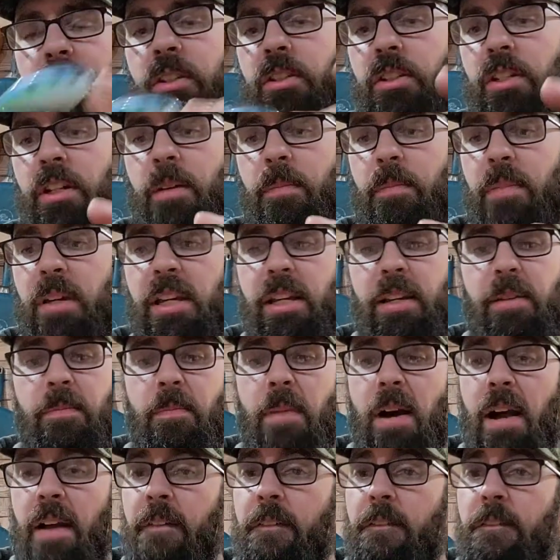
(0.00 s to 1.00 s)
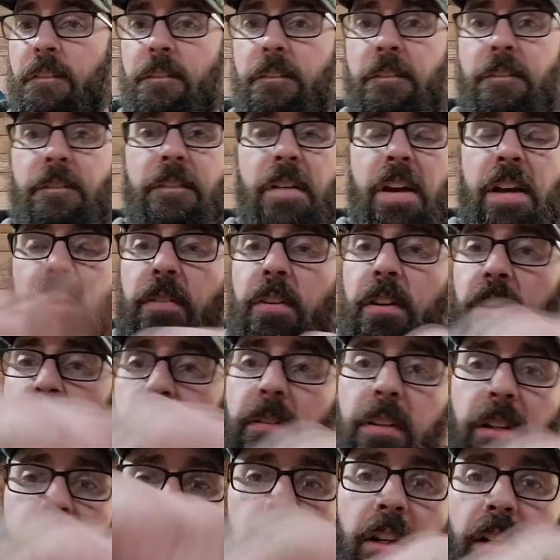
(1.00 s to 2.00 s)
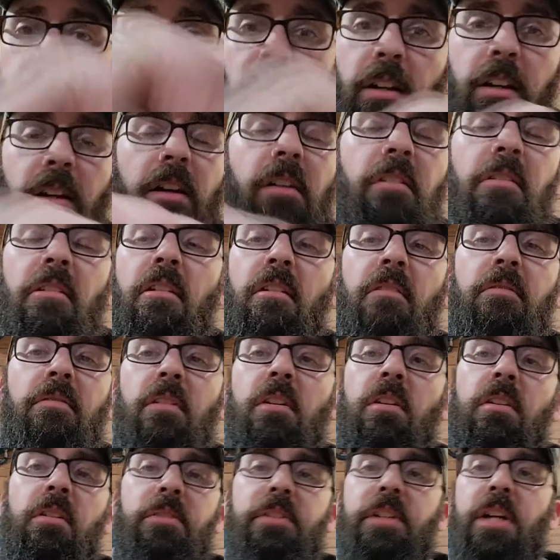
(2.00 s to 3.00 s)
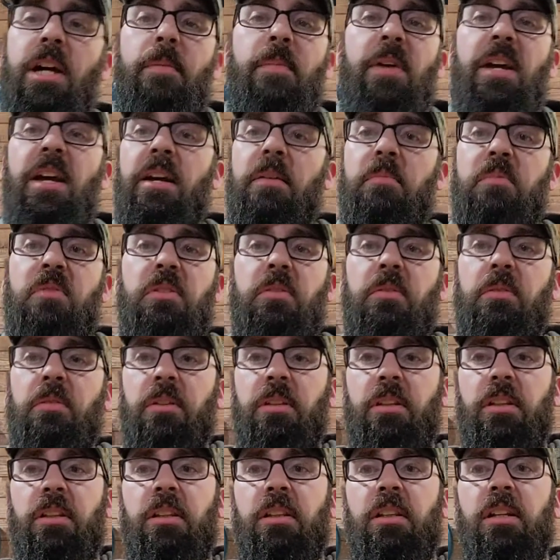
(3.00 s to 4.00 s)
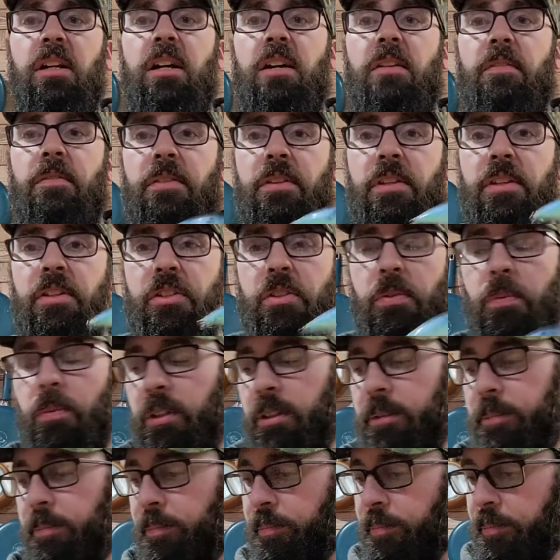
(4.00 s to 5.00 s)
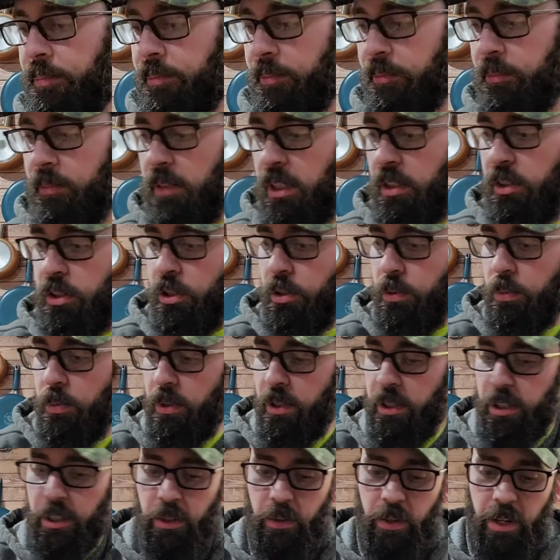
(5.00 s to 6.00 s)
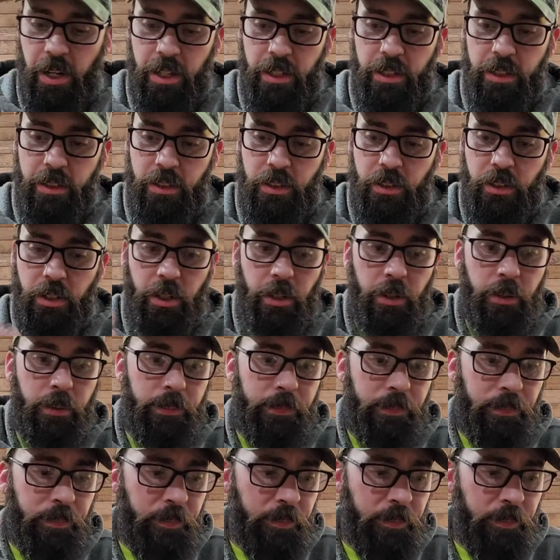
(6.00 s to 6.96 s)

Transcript: it ended up being my favorite of all time. I absolutely love this one. It's just really great. And so